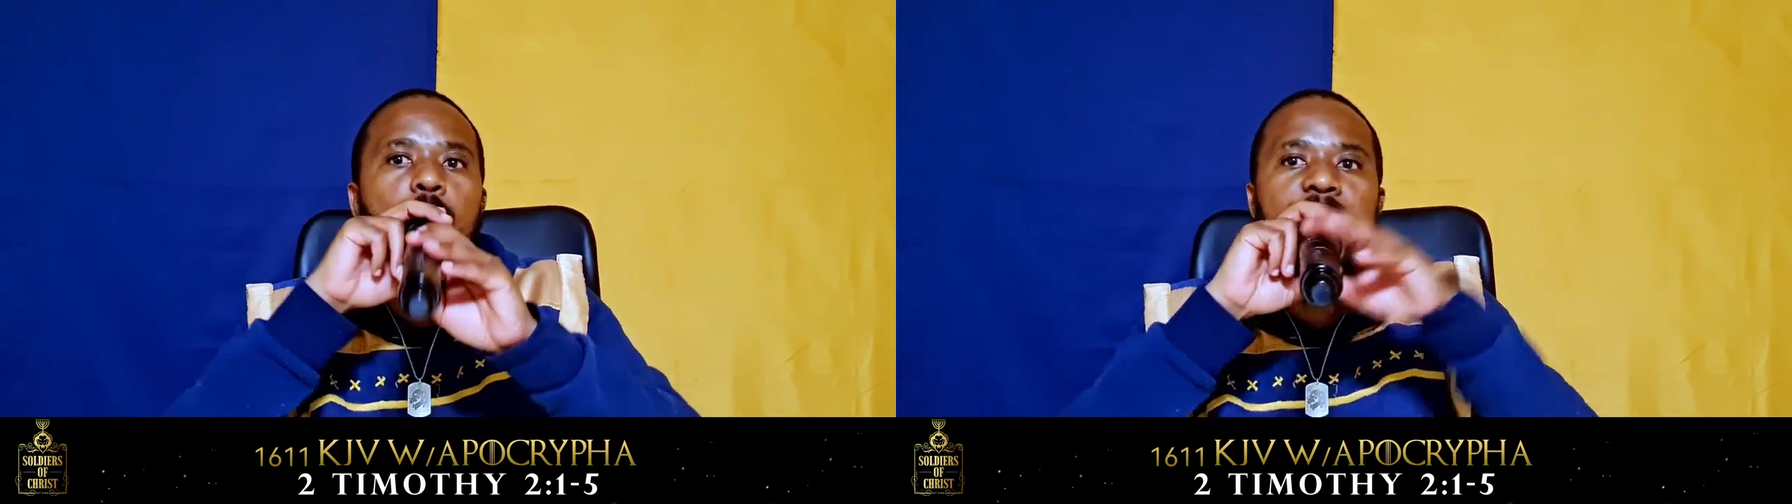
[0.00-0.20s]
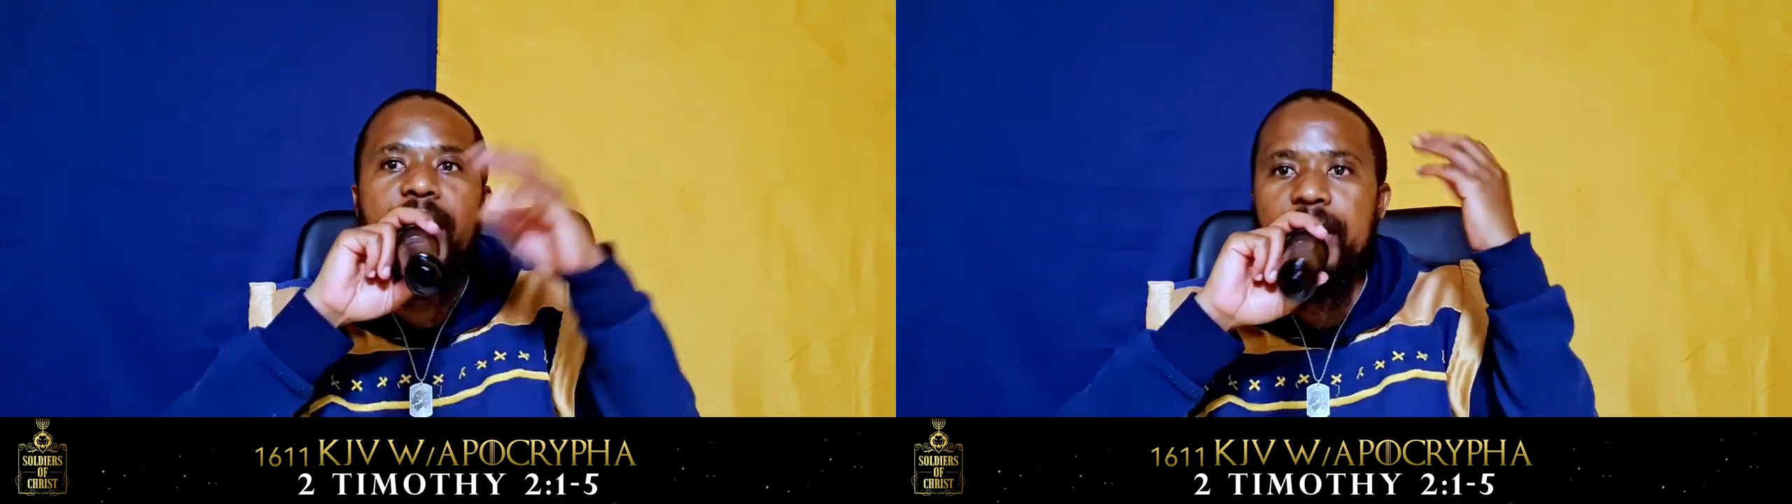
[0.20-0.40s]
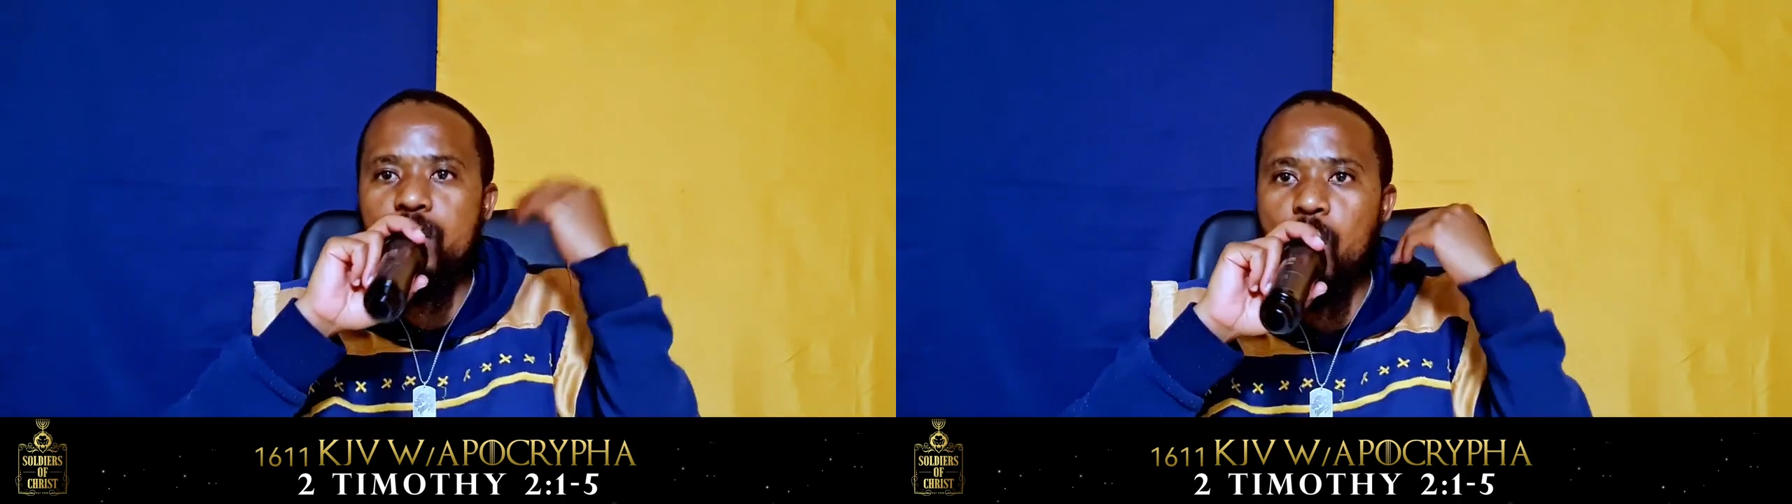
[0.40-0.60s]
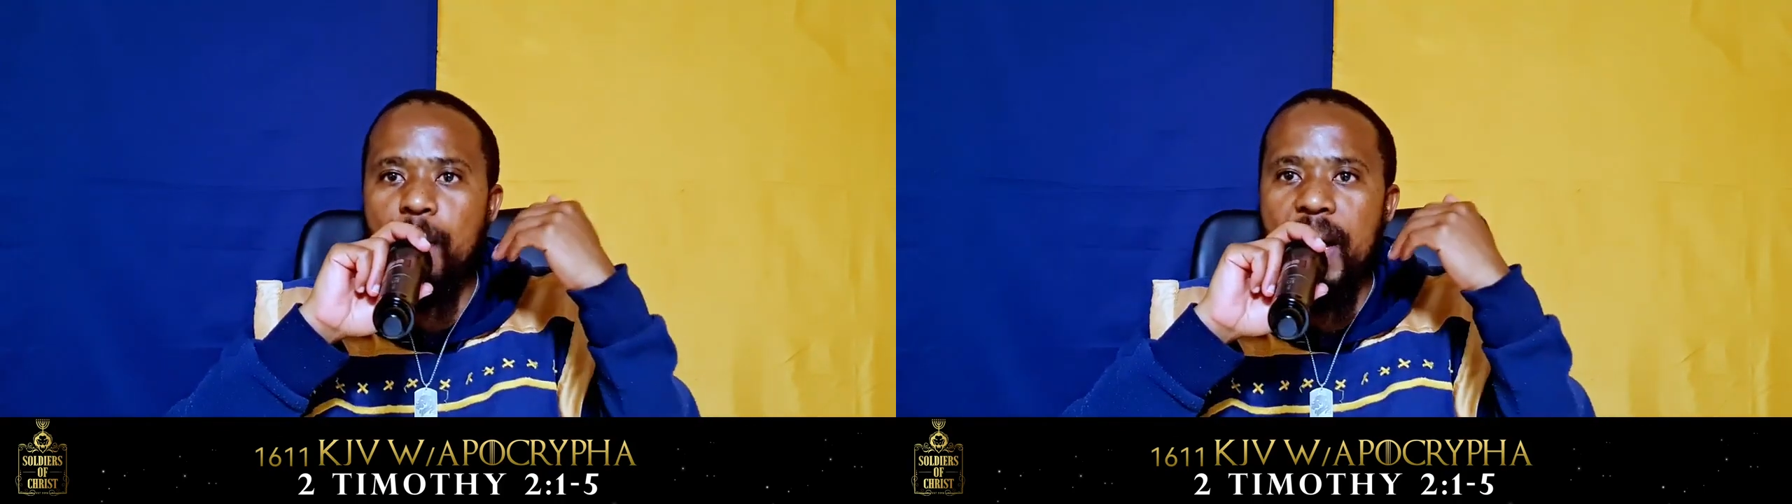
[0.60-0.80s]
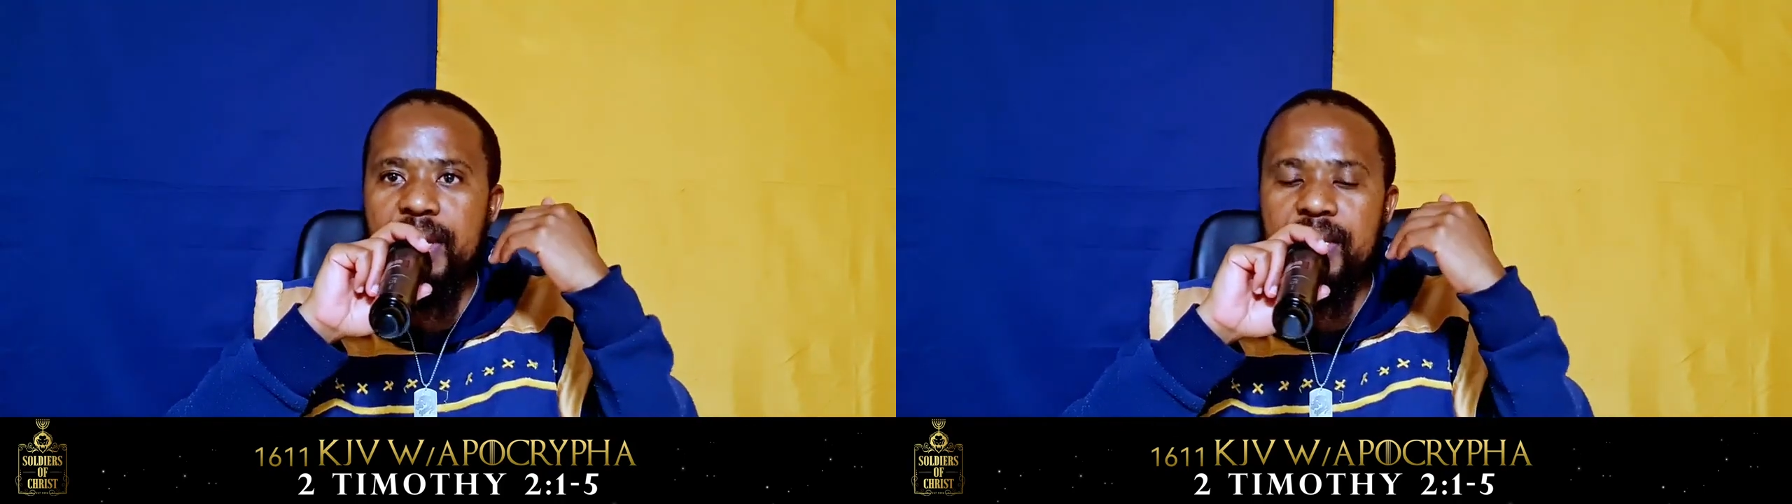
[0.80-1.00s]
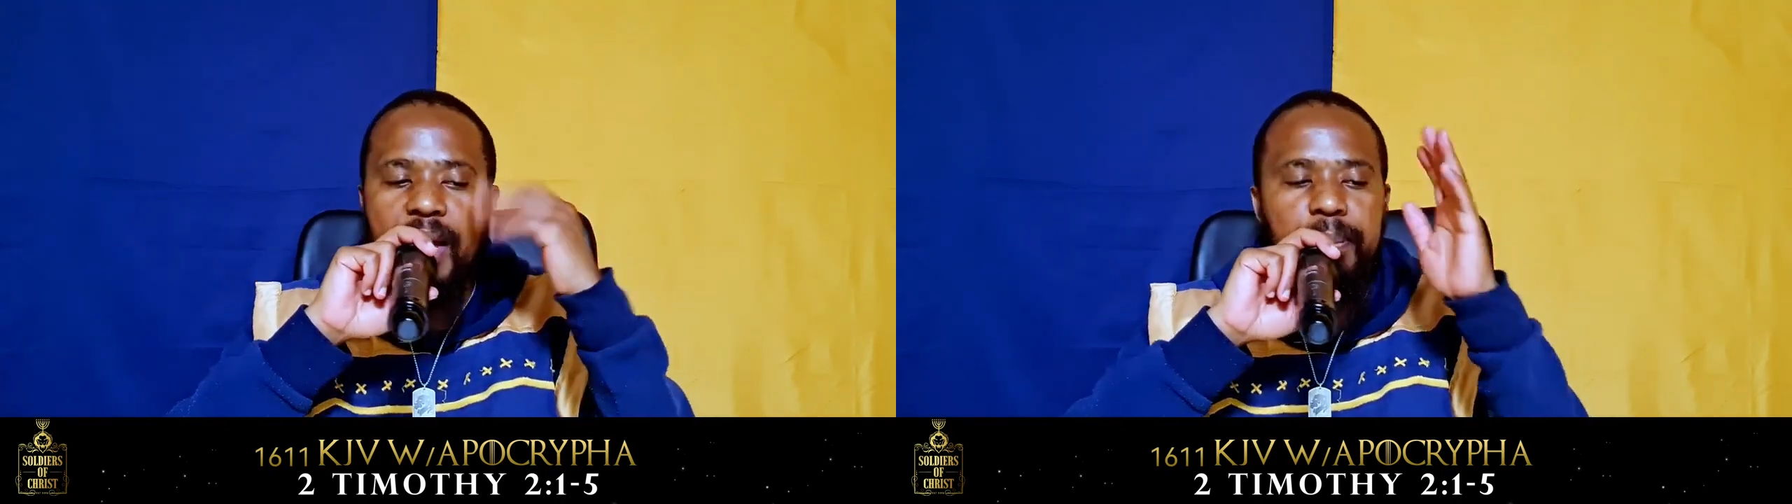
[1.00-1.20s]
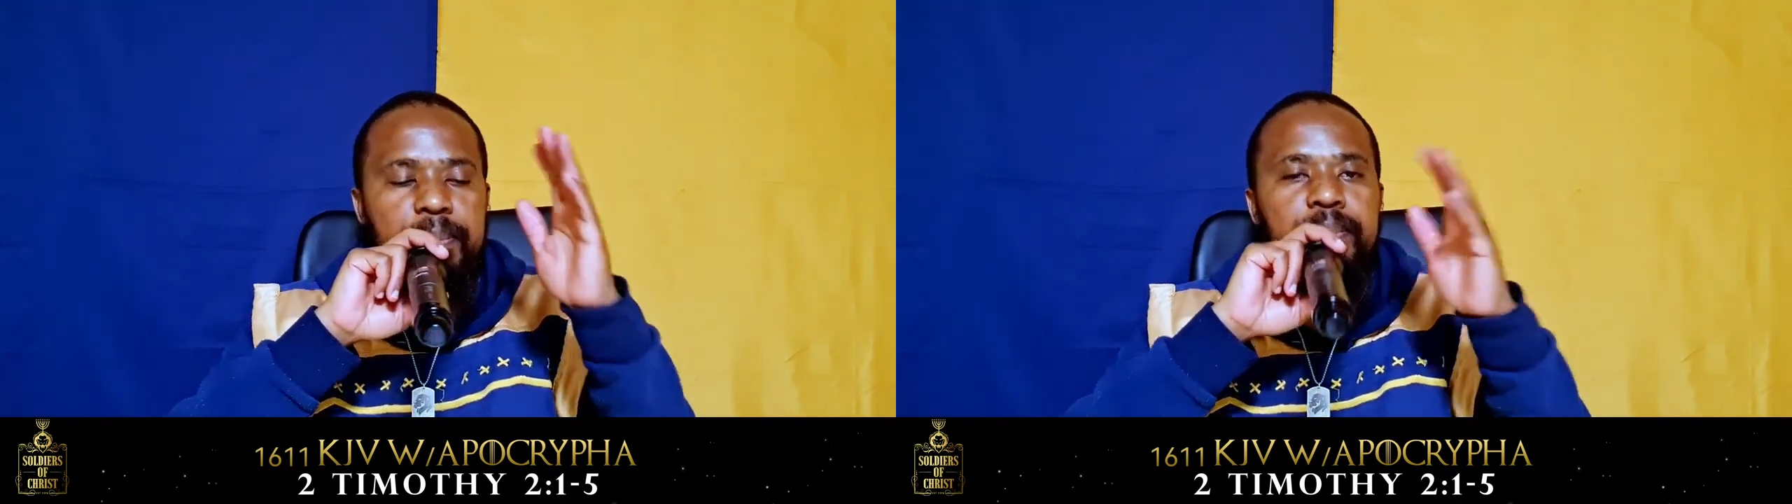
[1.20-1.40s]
Whether hmm. in your mind is like,